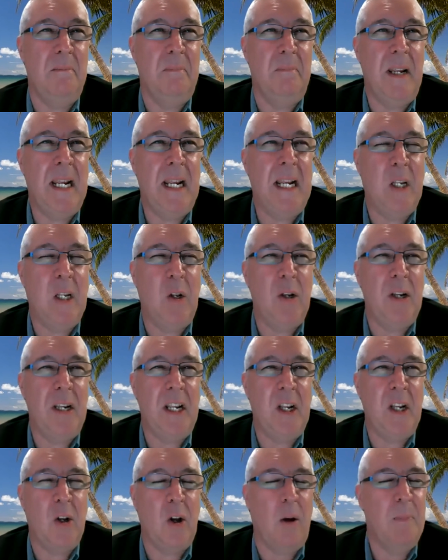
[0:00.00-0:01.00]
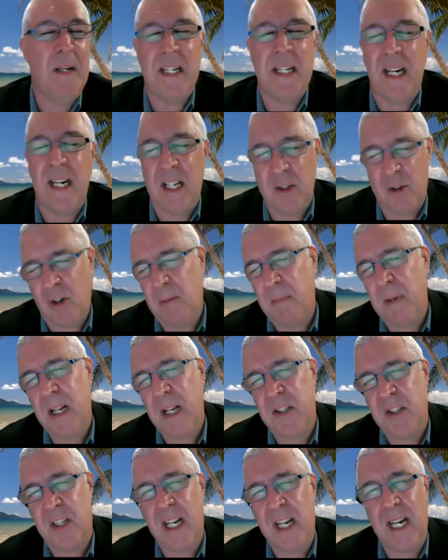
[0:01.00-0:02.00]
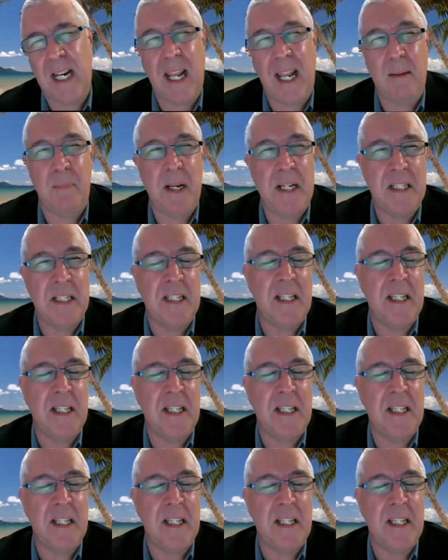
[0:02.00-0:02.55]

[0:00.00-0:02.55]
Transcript: including common dental instruments, dental handpieces,